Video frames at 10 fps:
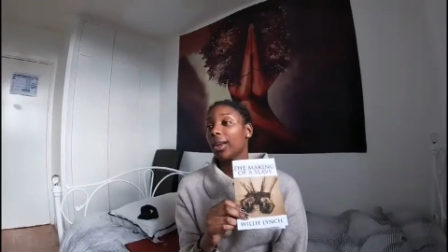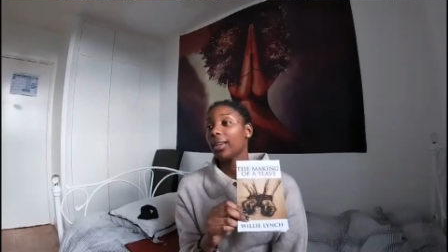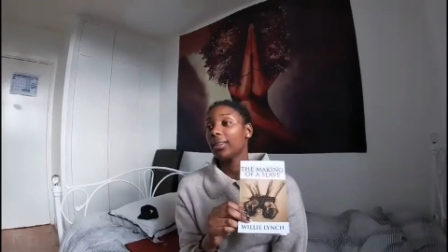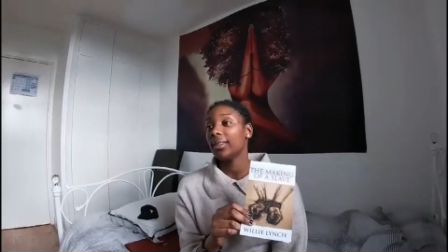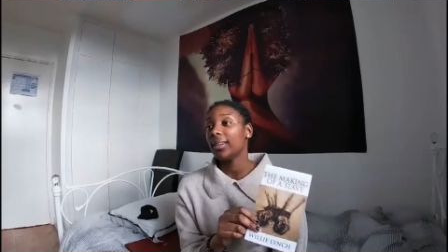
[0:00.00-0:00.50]

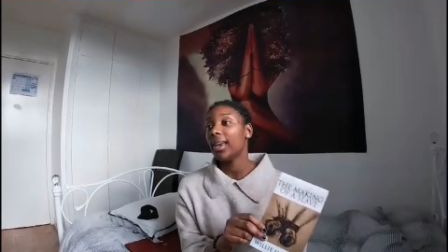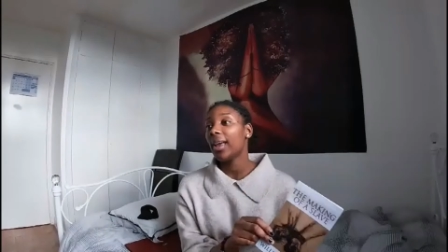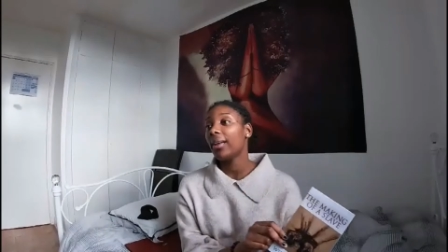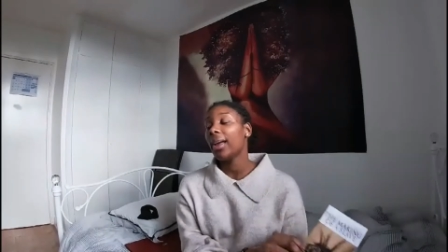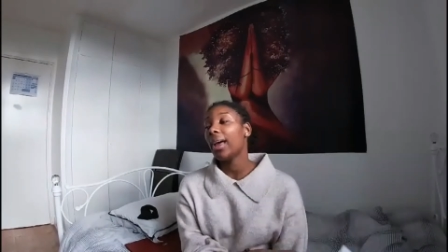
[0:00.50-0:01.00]
And
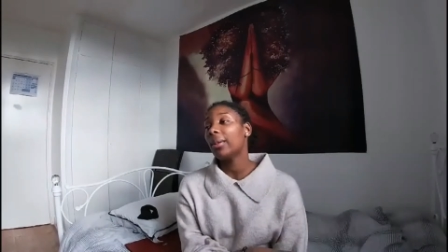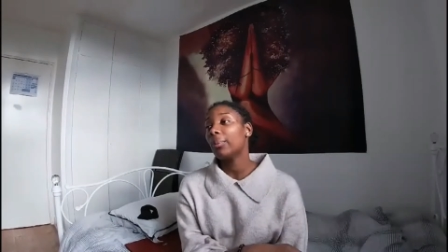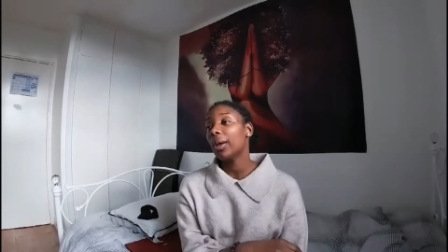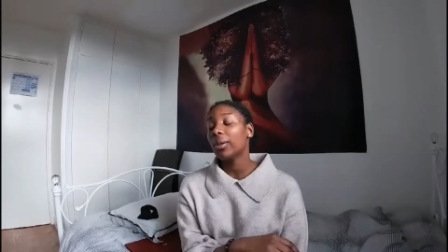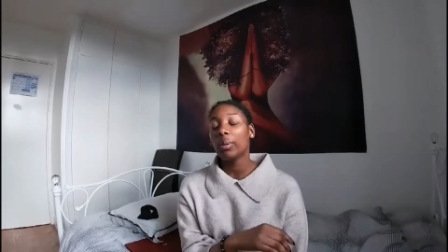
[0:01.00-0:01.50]
yeah, and
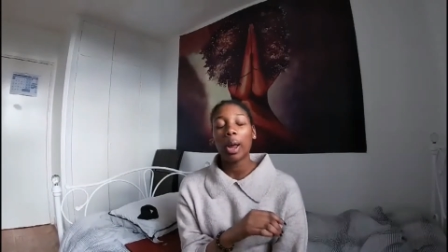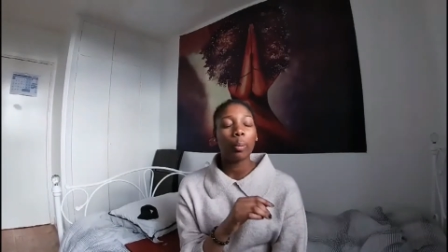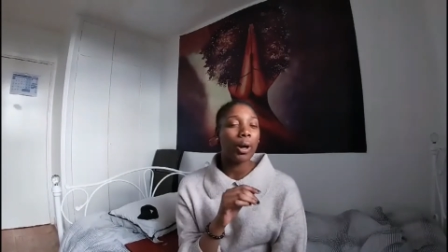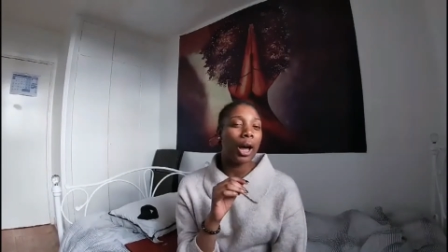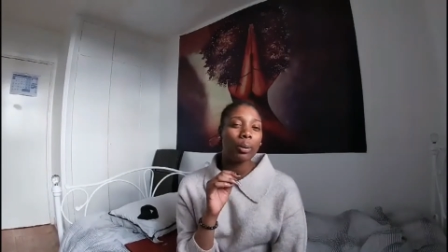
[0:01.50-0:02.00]
by the way,
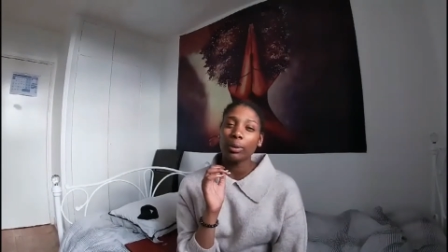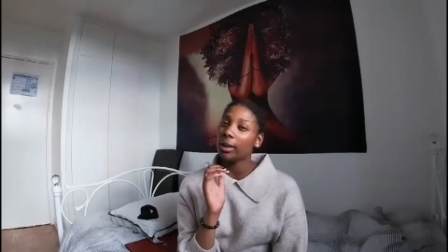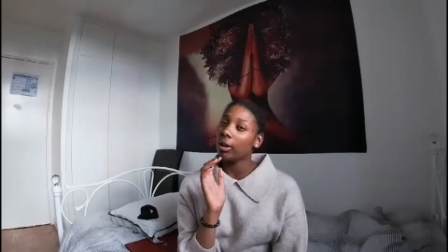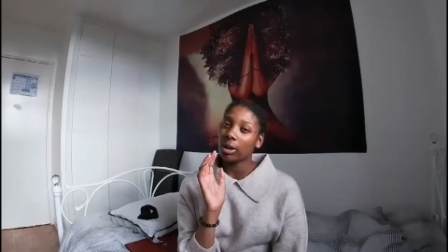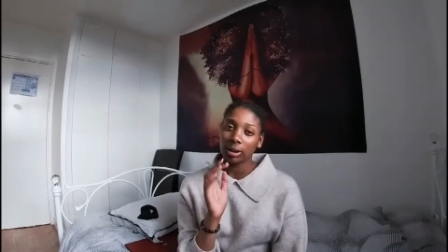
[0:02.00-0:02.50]
while
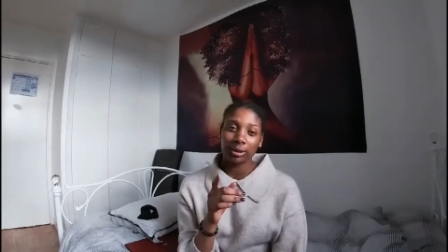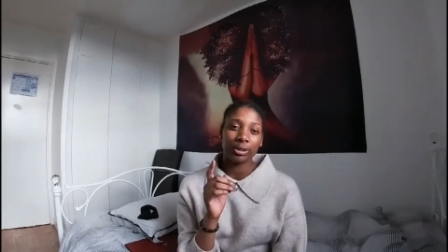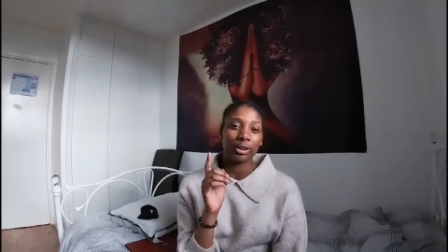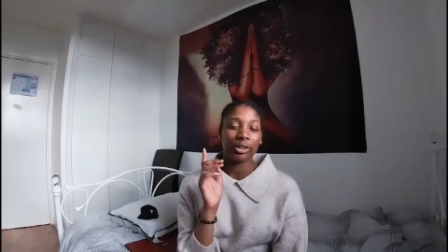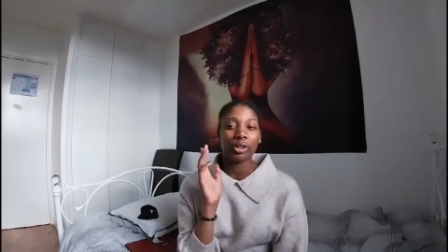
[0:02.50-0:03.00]
we're
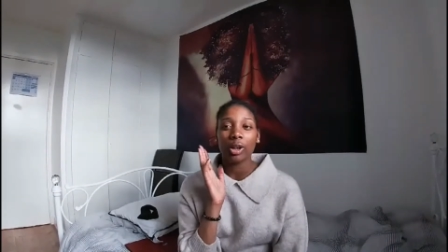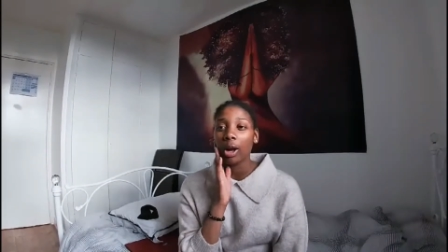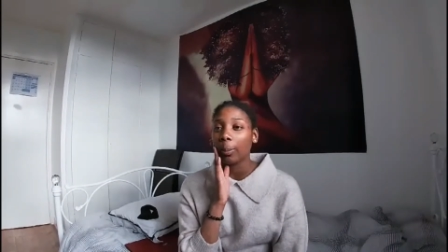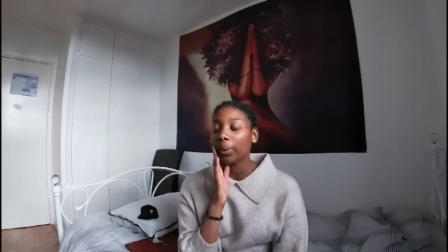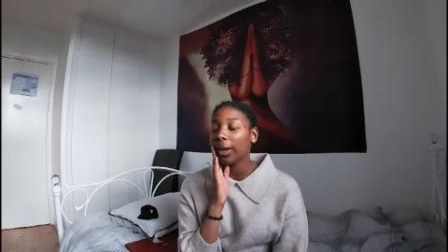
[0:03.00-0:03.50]
on the
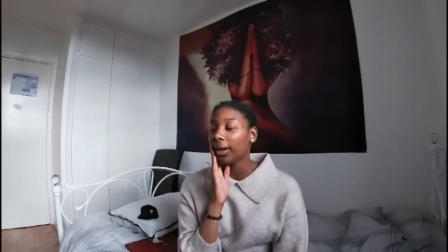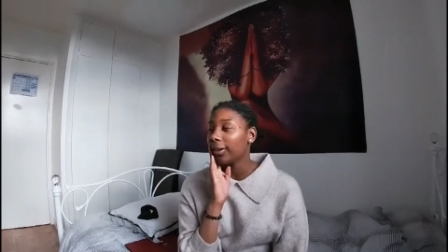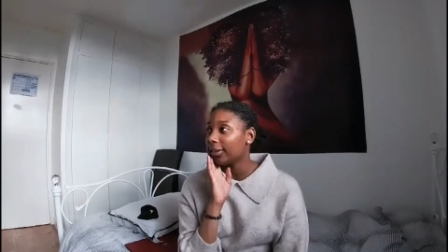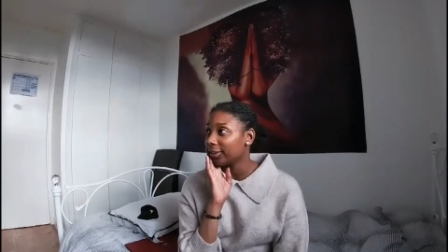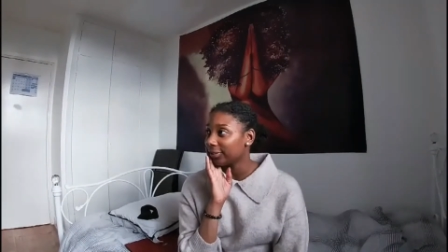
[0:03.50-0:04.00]
topic
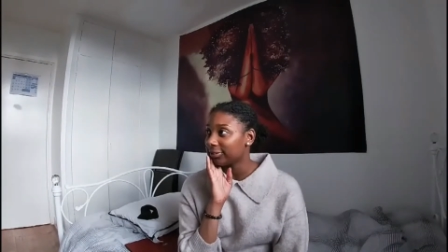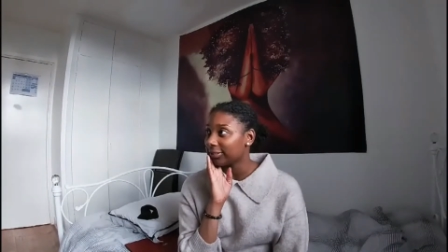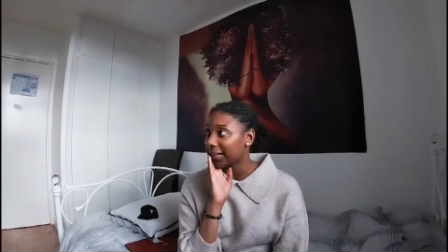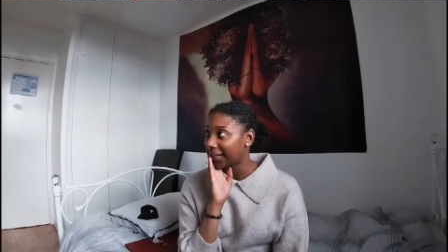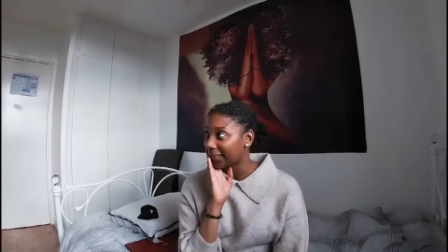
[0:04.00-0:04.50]
of
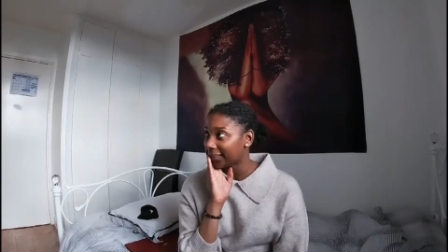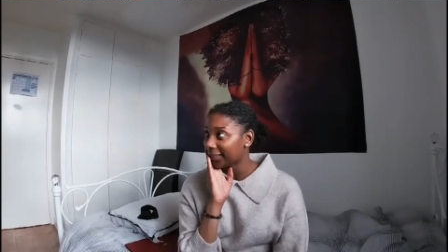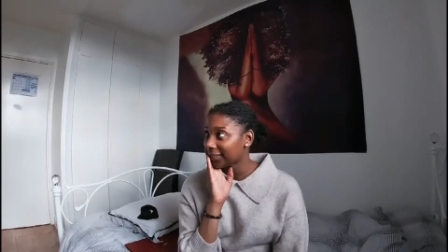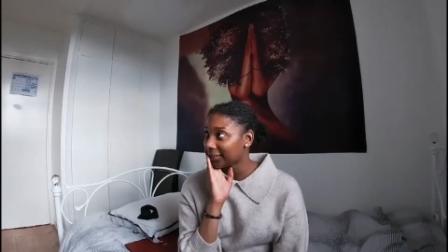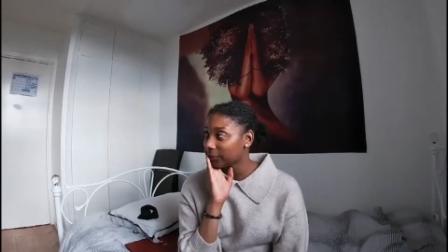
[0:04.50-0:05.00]
race,